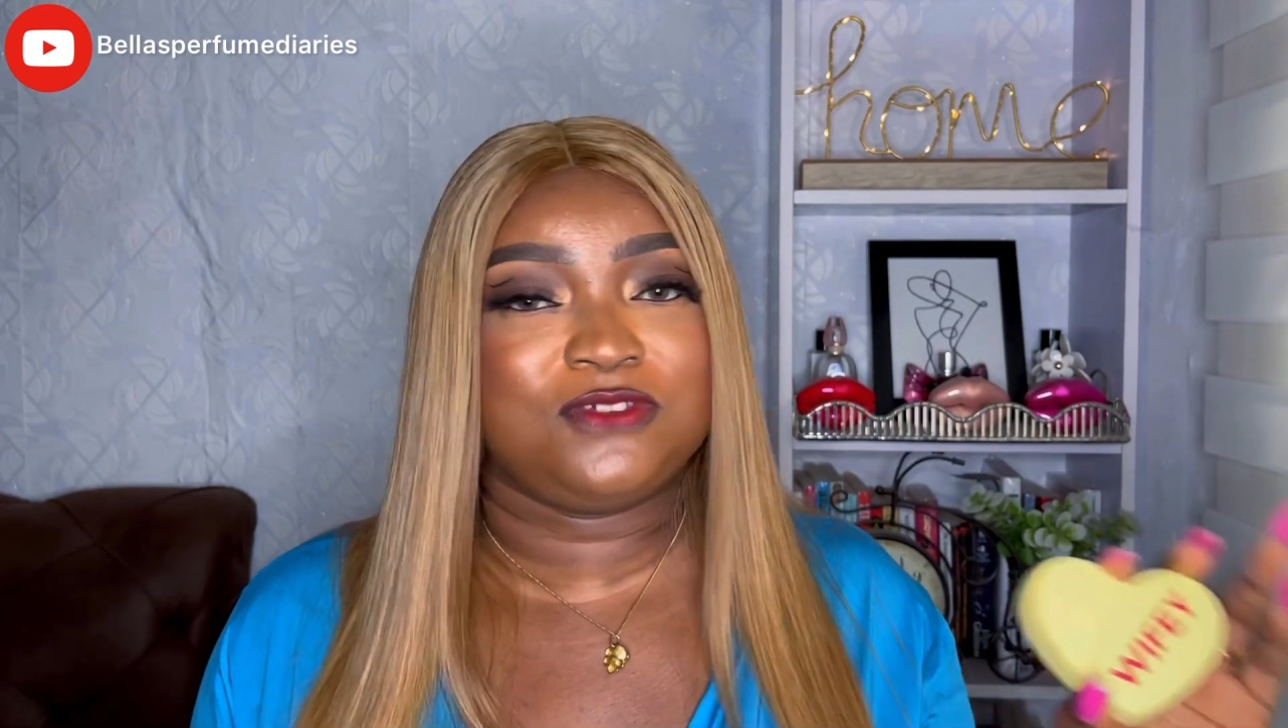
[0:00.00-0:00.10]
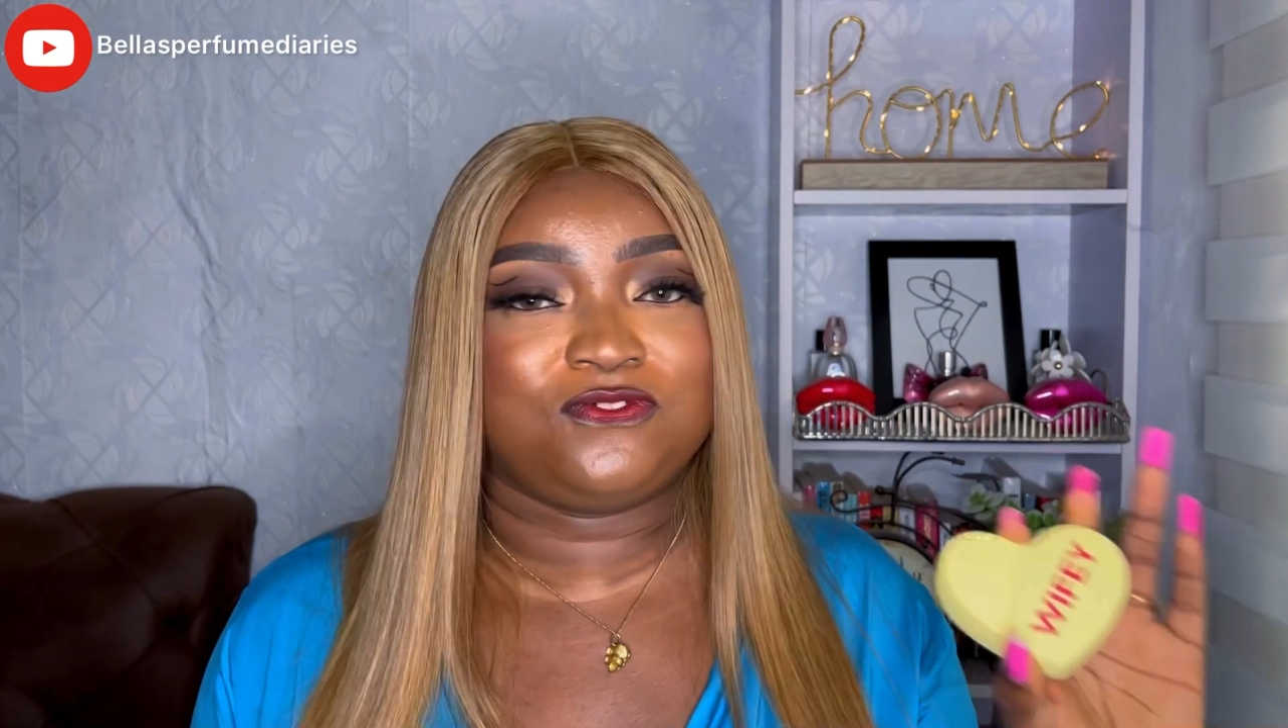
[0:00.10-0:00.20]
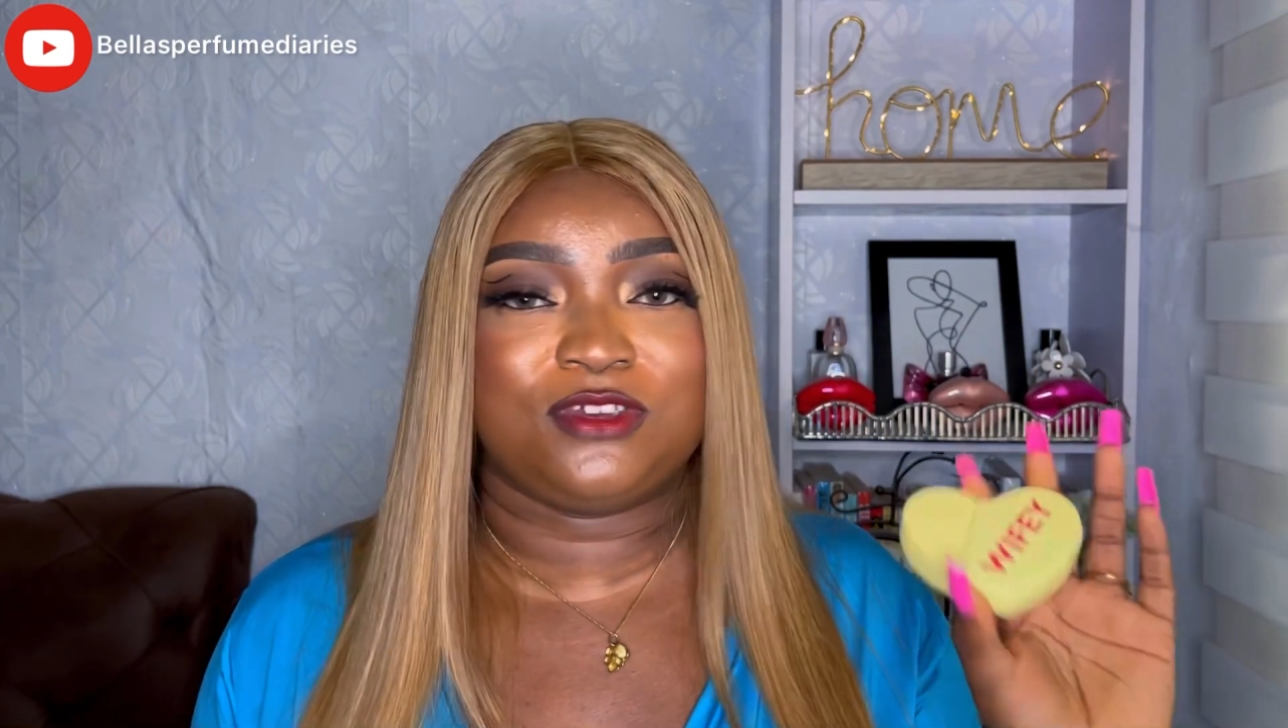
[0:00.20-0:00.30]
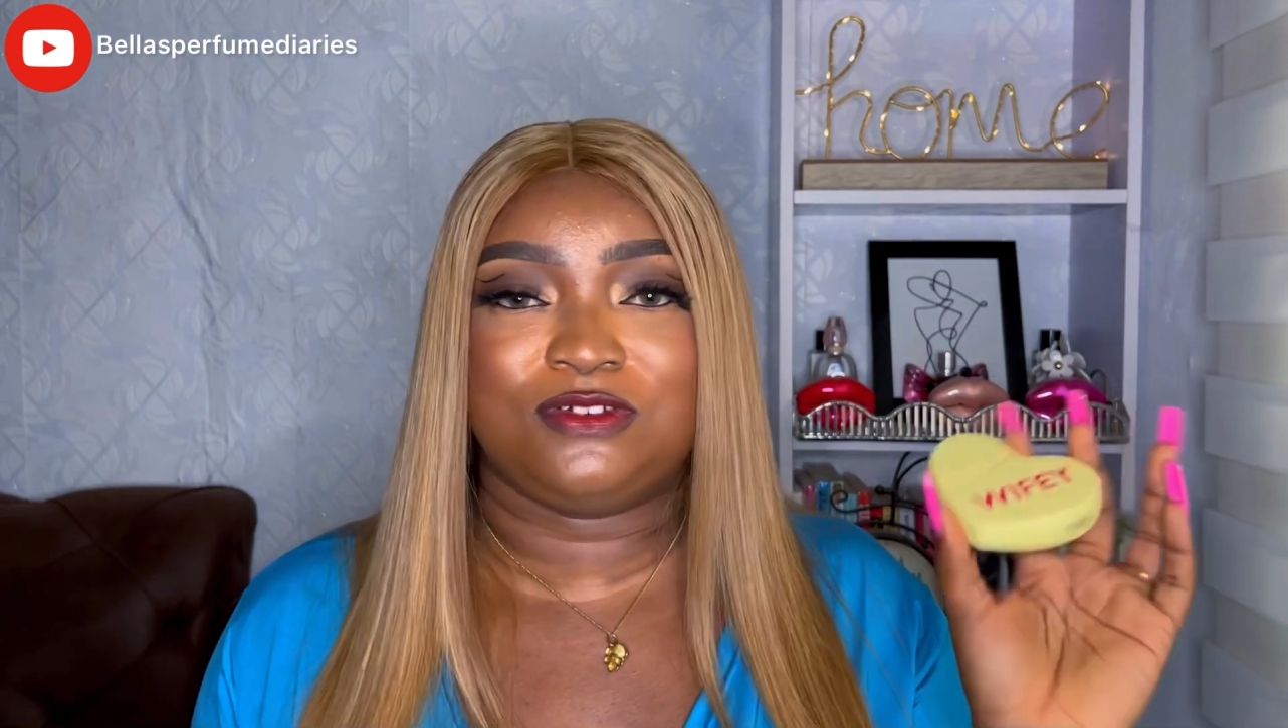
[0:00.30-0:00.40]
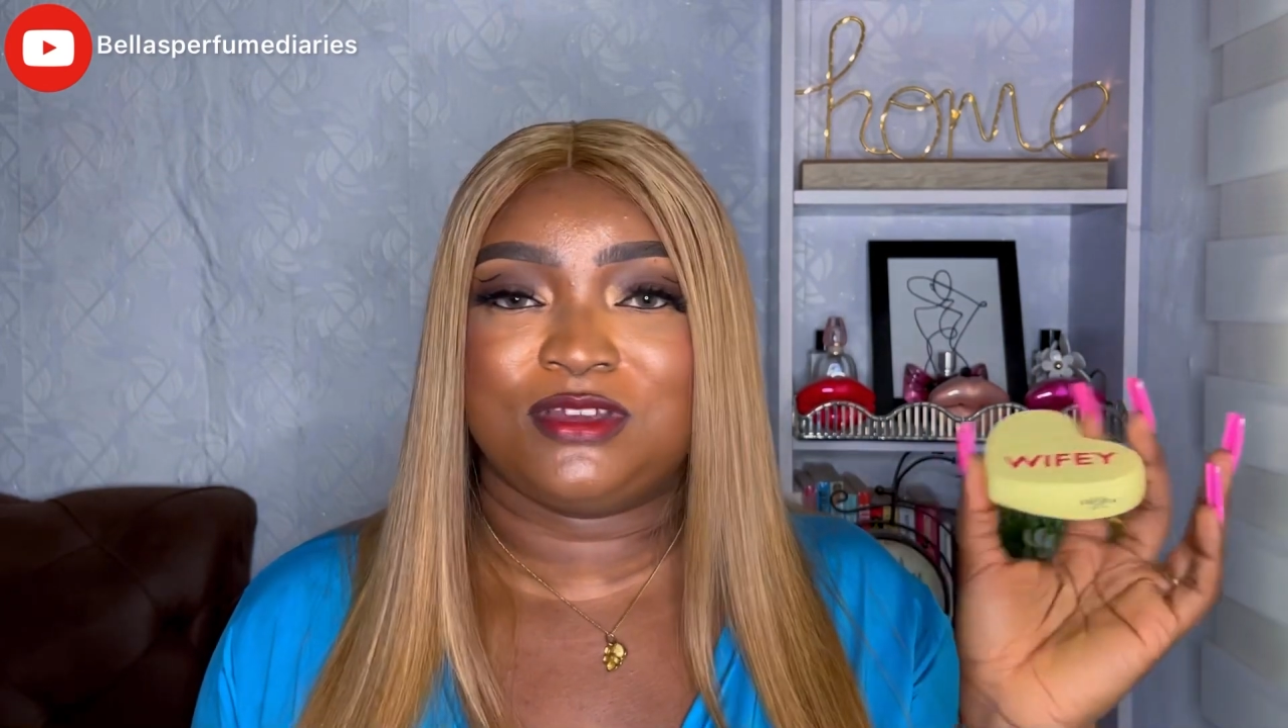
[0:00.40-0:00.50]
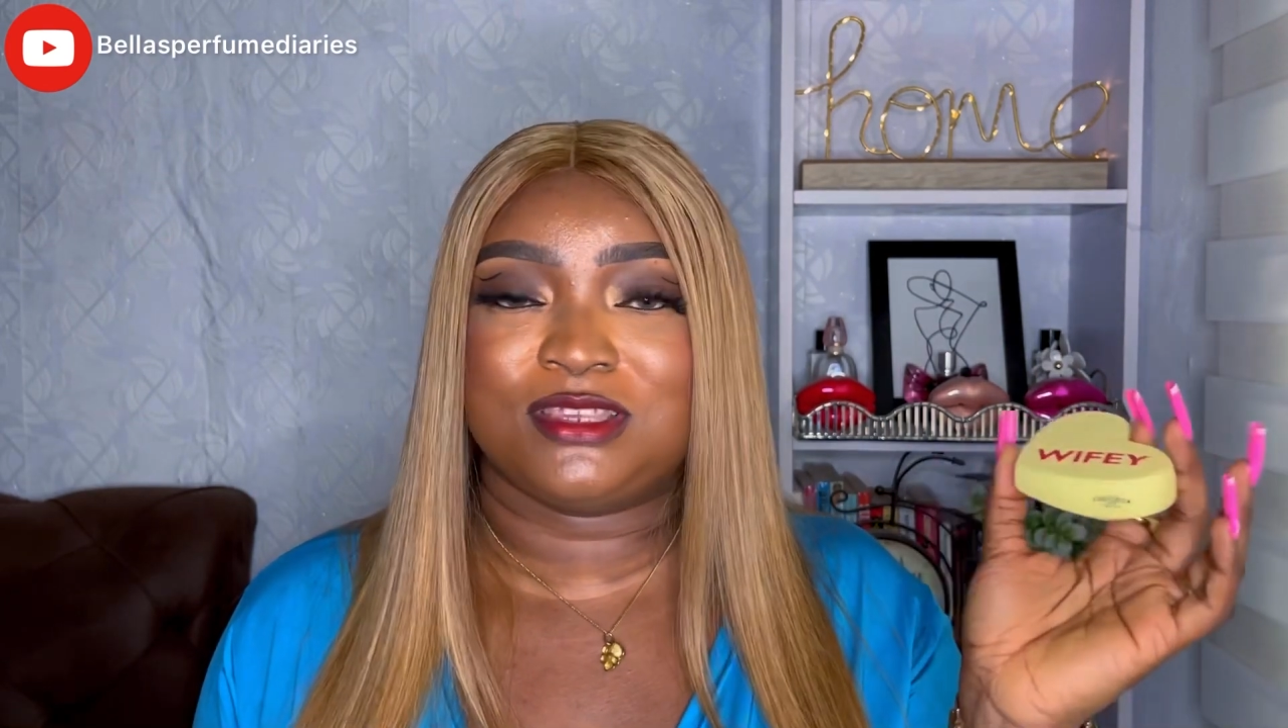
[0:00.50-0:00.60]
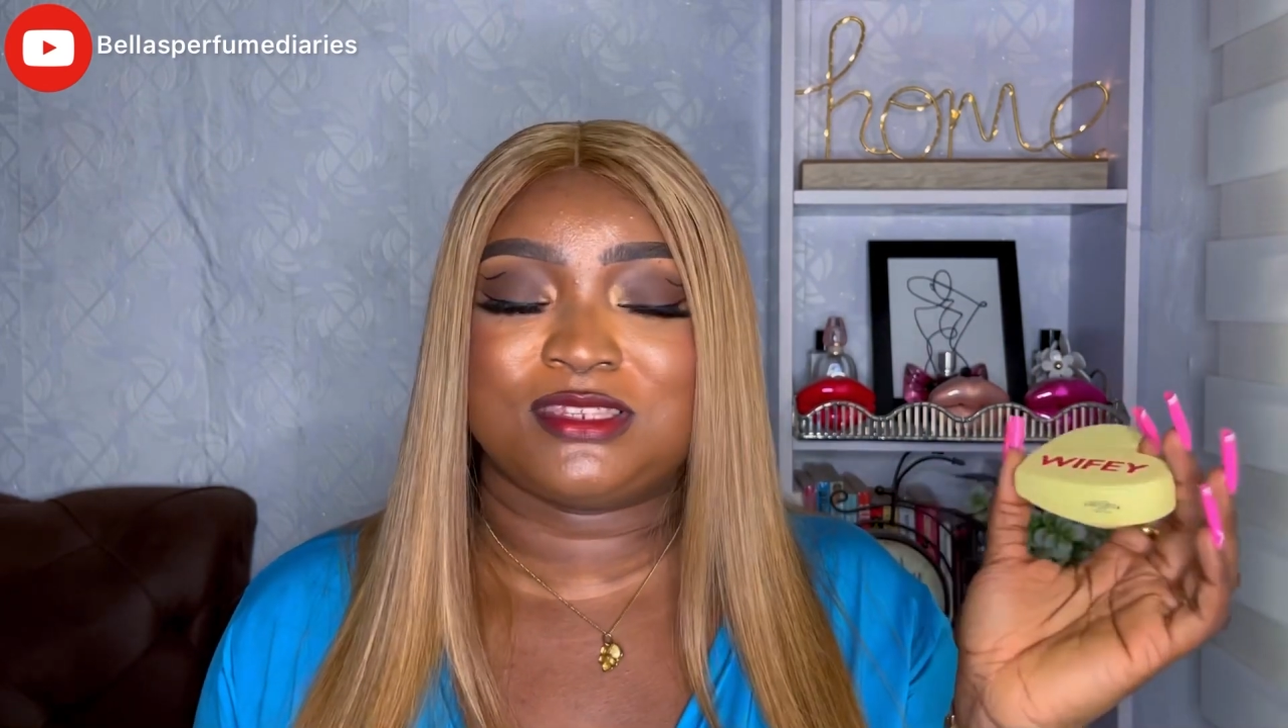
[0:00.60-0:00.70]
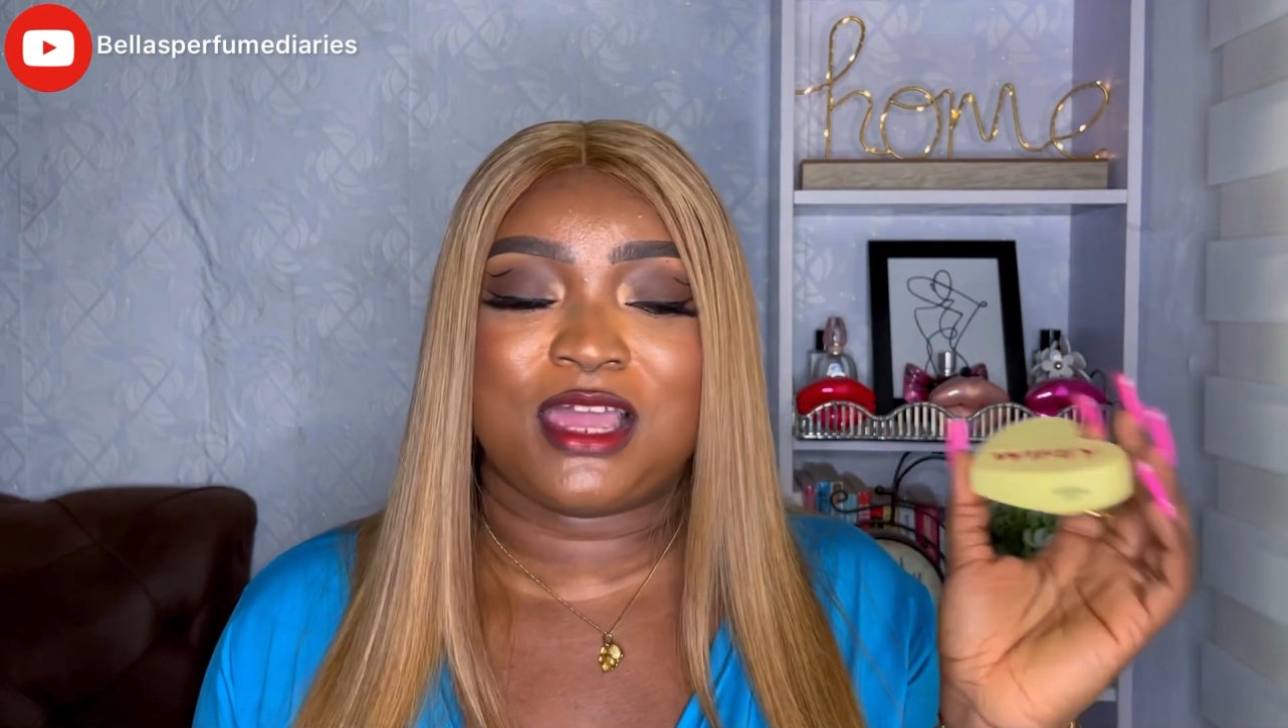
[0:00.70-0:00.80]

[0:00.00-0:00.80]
fragrance